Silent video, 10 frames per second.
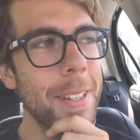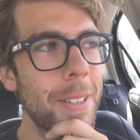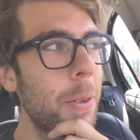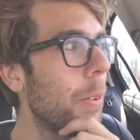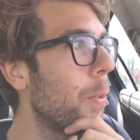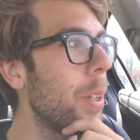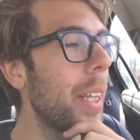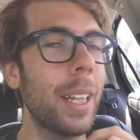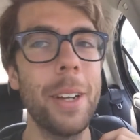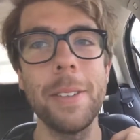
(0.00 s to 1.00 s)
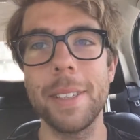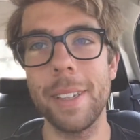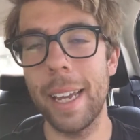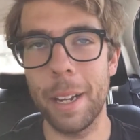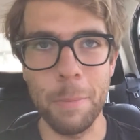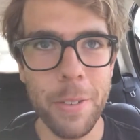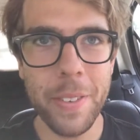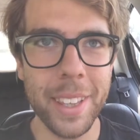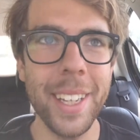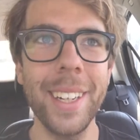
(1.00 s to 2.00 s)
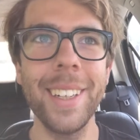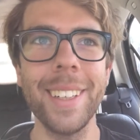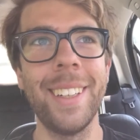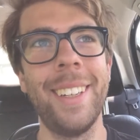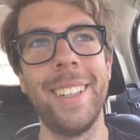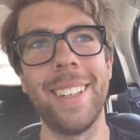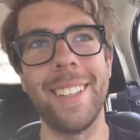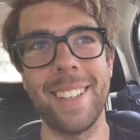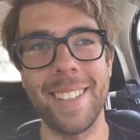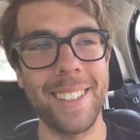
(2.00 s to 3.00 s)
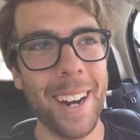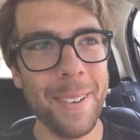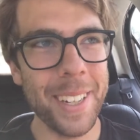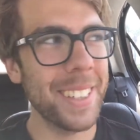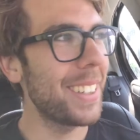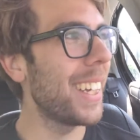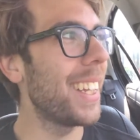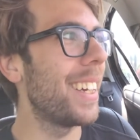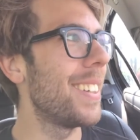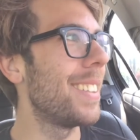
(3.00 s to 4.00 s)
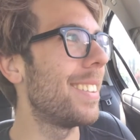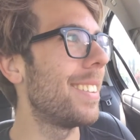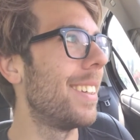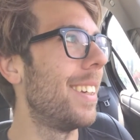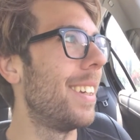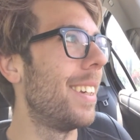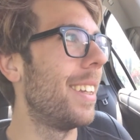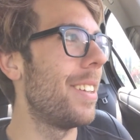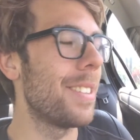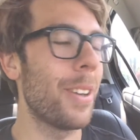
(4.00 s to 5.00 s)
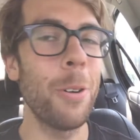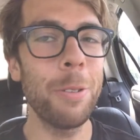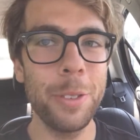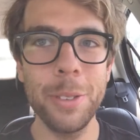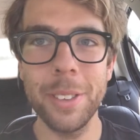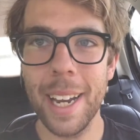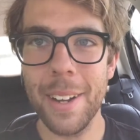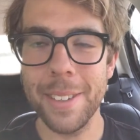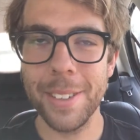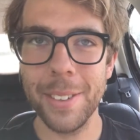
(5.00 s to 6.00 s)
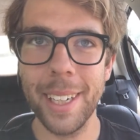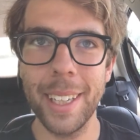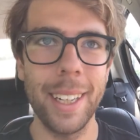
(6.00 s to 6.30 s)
Also, we're really close to like a movie theater. Is that Starbucks really close? There's a Whole Foods down the street.